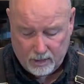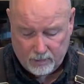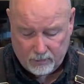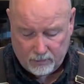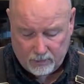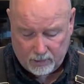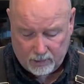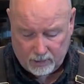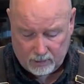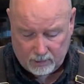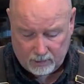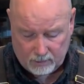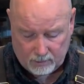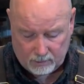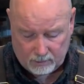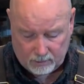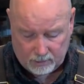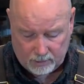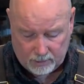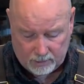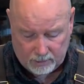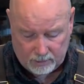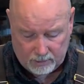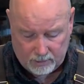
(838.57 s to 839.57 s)
The
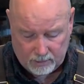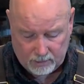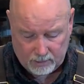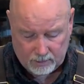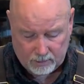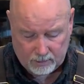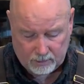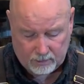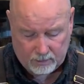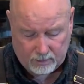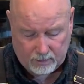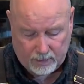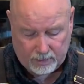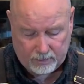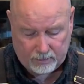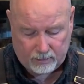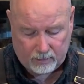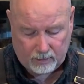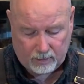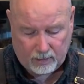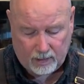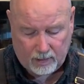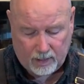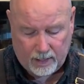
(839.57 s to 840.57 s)
lid is nice
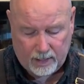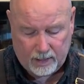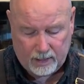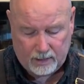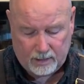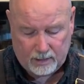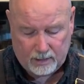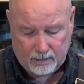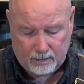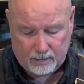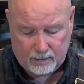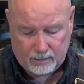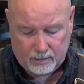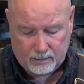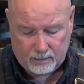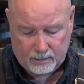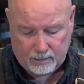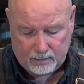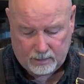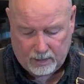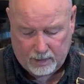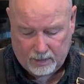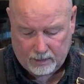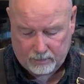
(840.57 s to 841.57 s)
and light,
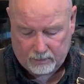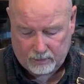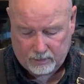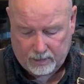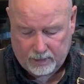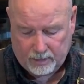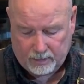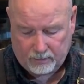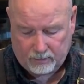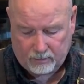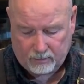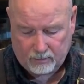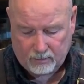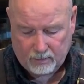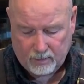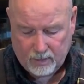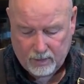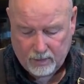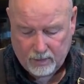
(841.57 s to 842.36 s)
has a nice